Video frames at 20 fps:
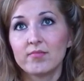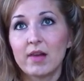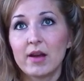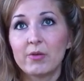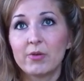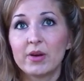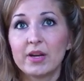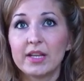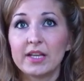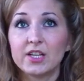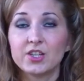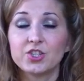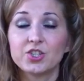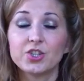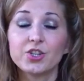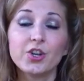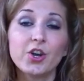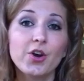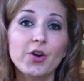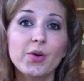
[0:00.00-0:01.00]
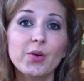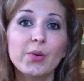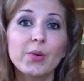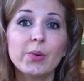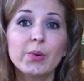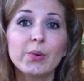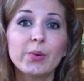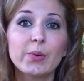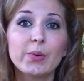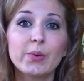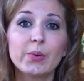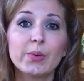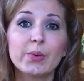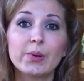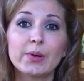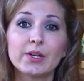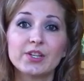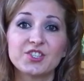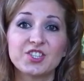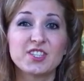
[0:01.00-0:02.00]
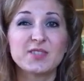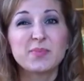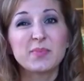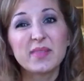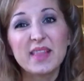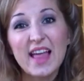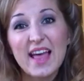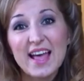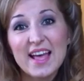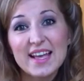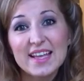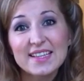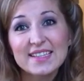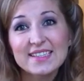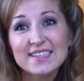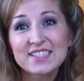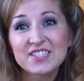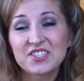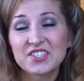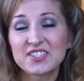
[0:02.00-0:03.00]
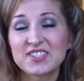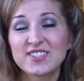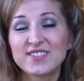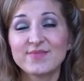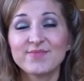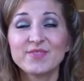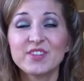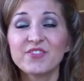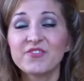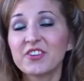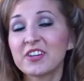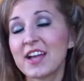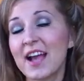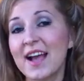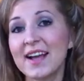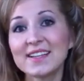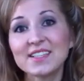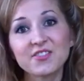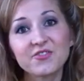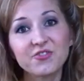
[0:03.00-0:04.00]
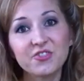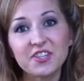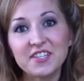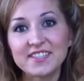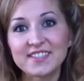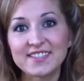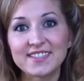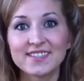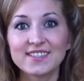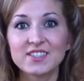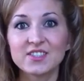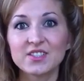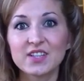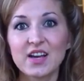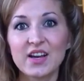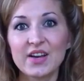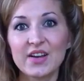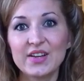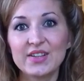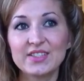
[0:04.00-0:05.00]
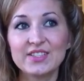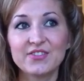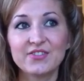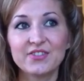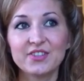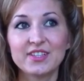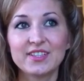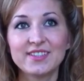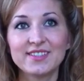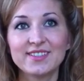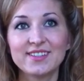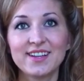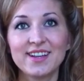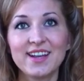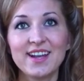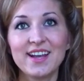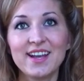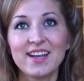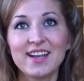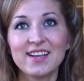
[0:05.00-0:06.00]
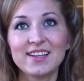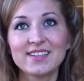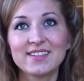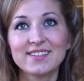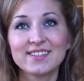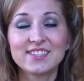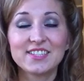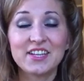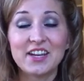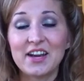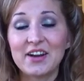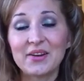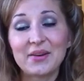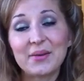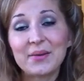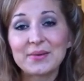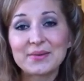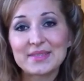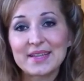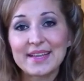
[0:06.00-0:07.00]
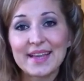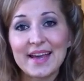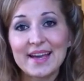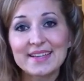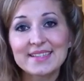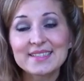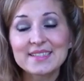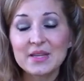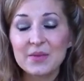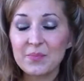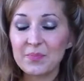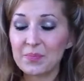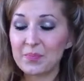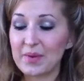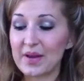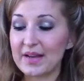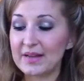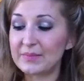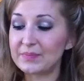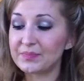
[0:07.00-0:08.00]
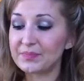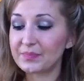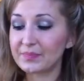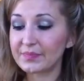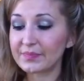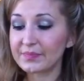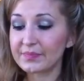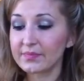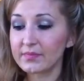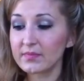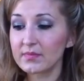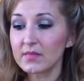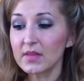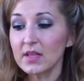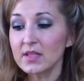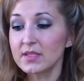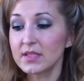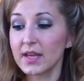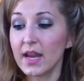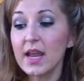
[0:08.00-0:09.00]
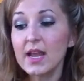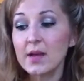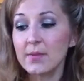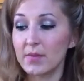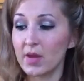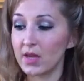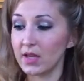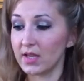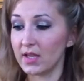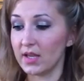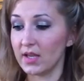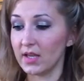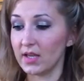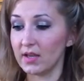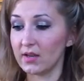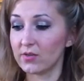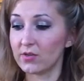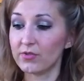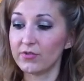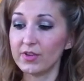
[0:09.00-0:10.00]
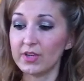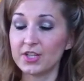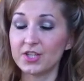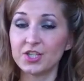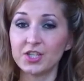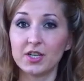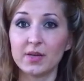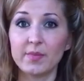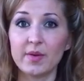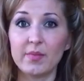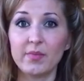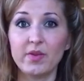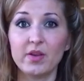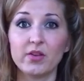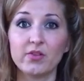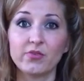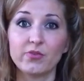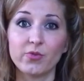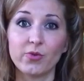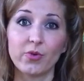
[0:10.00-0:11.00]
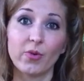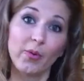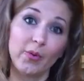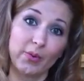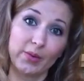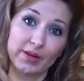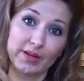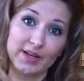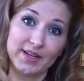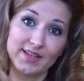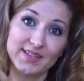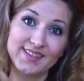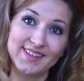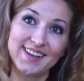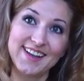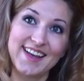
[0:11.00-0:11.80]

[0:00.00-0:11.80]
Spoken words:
I want to get to know, or just bless, just different kinds of reasons, different scenarios, I guess. But today I'm finishing up a meal for Olga.